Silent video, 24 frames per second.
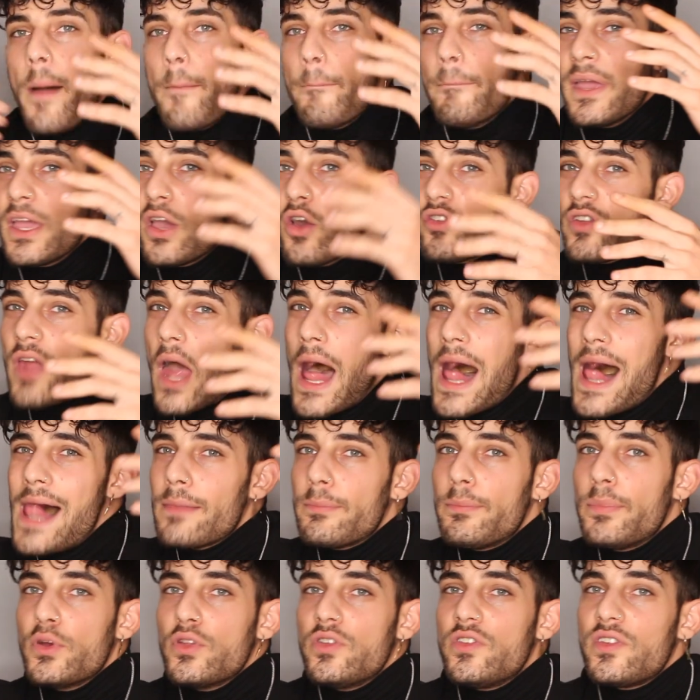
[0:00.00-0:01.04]
because I'll
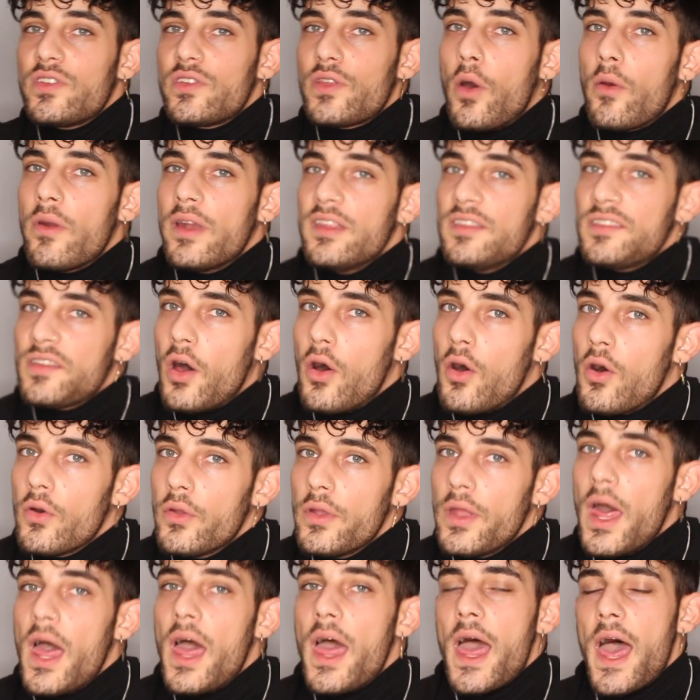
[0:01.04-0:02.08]
put stories
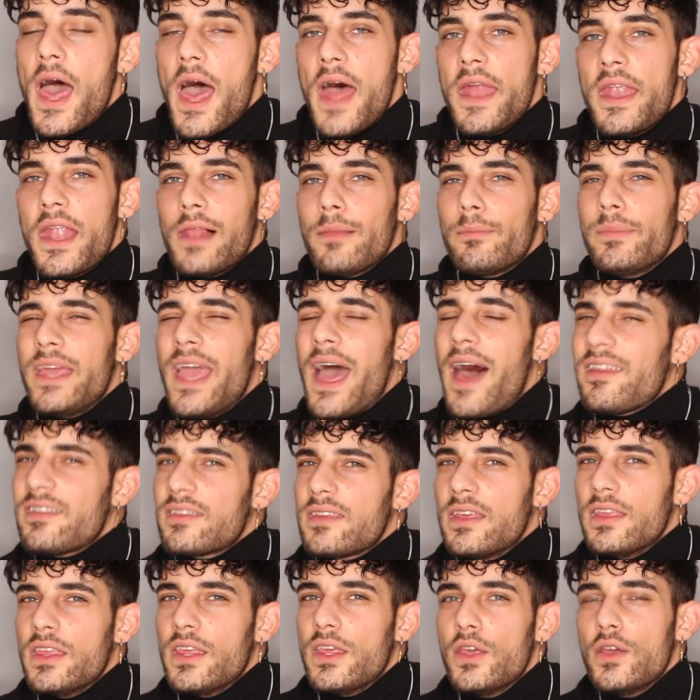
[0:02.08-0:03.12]
on and I'll be
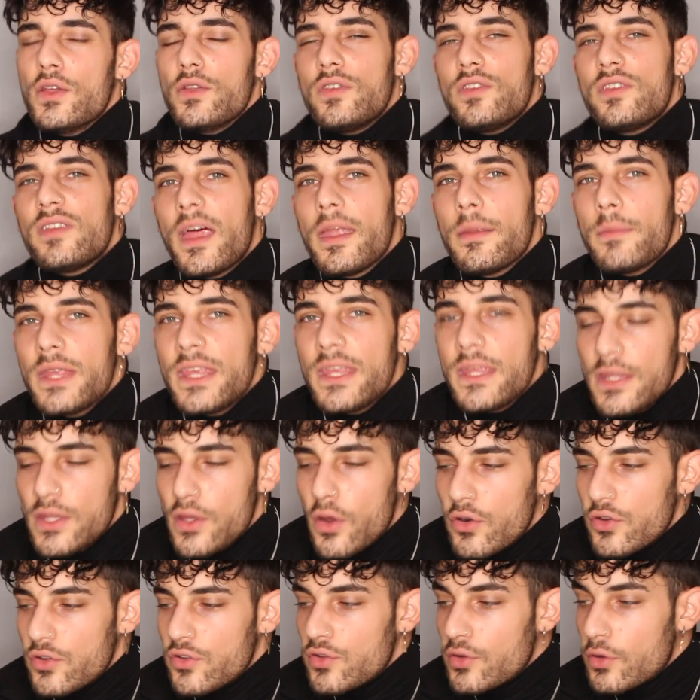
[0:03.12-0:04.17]
asking you to send me
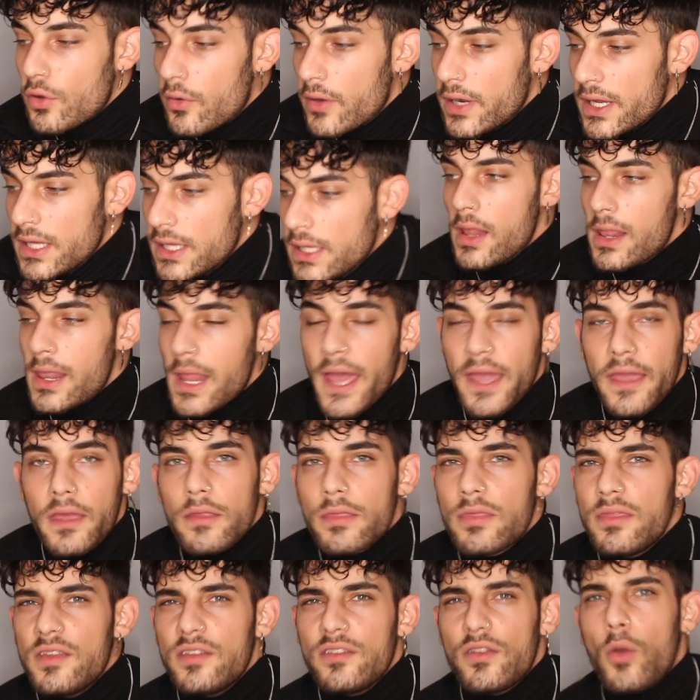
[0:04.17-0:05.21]
your story, like
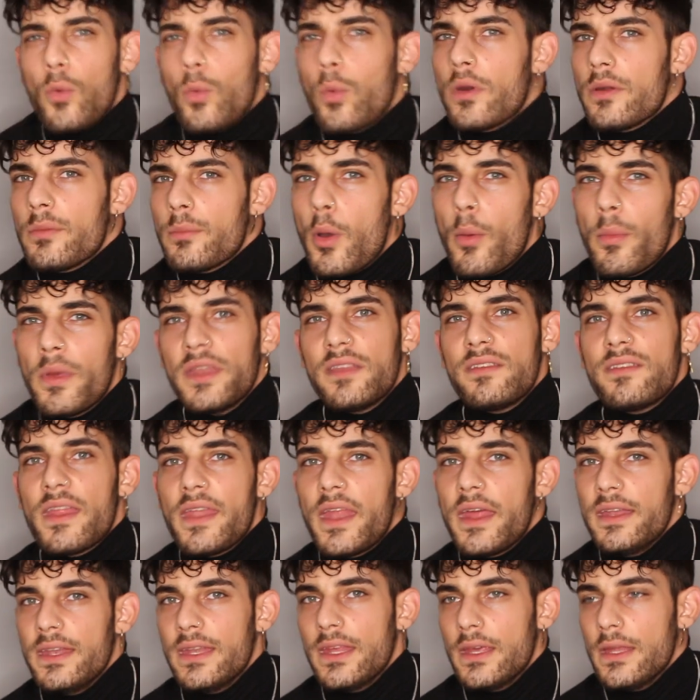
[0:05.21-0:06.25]
these awkward moments that
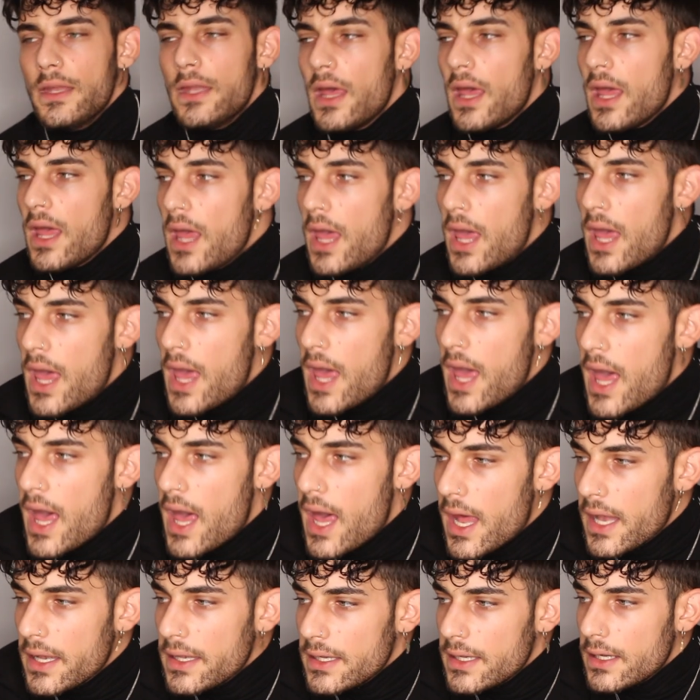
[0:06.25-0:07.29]
I did.
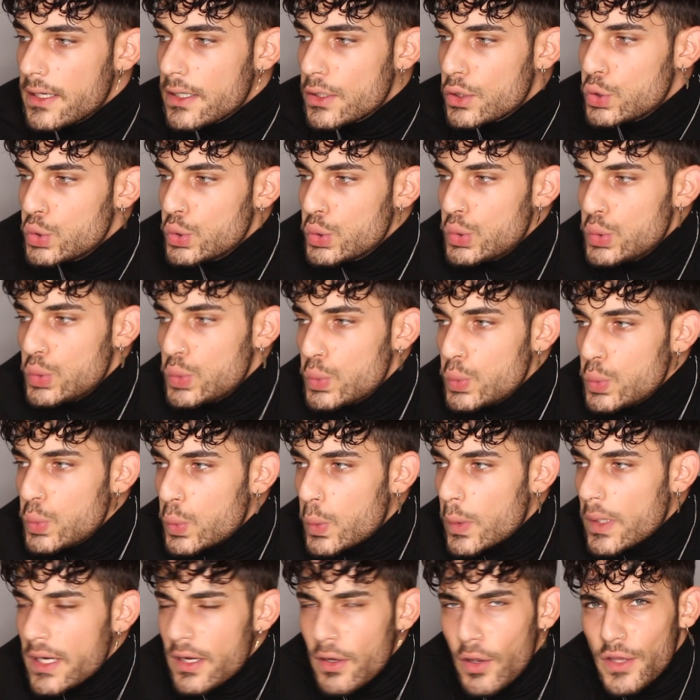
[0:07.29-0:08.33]
And
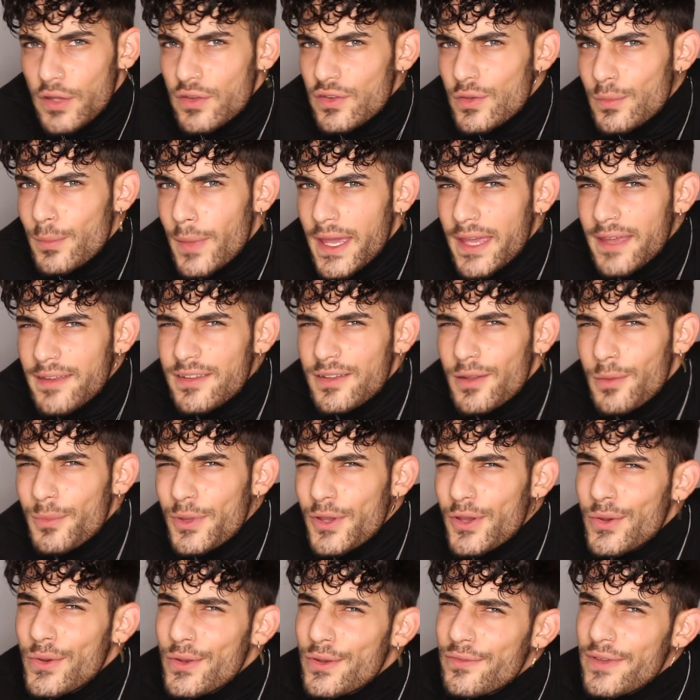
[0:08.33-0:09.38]
we're going to make some
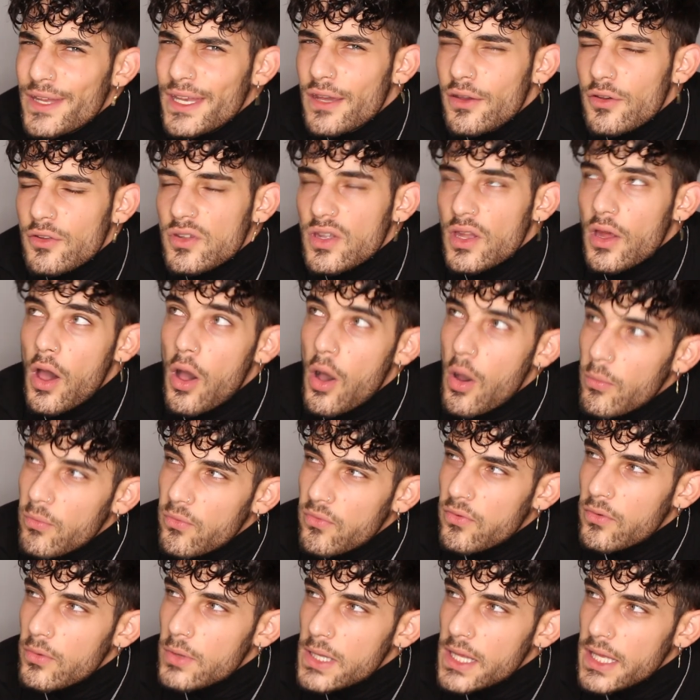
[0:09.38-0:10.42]
good videos,
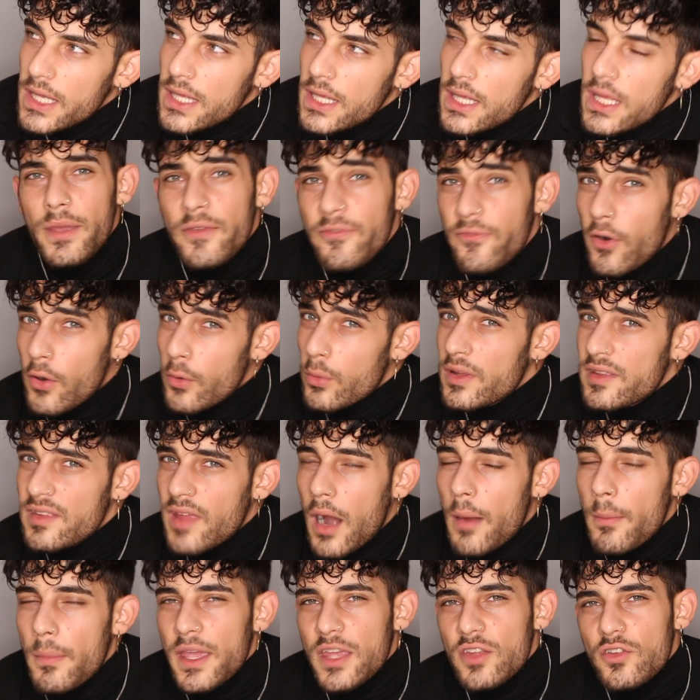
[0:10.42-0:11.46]
hopefully. Before we
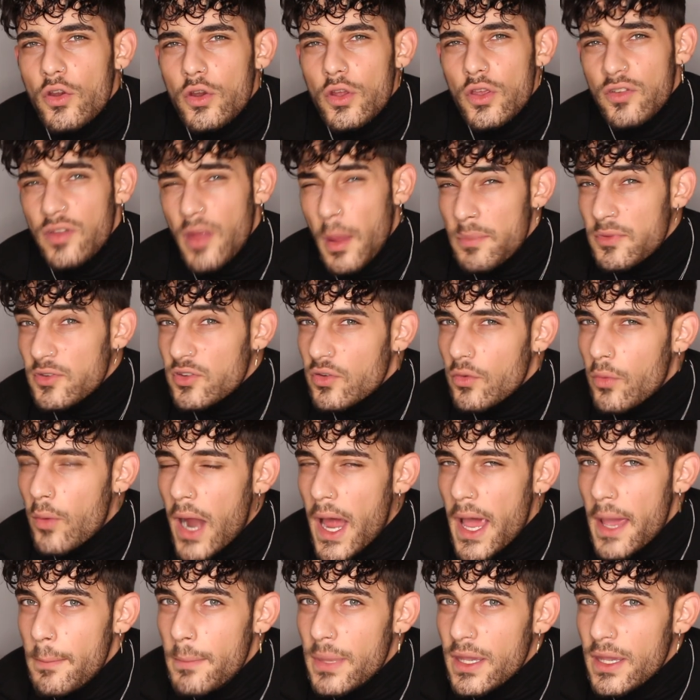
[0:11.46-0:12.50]
start, make sure you subscribe,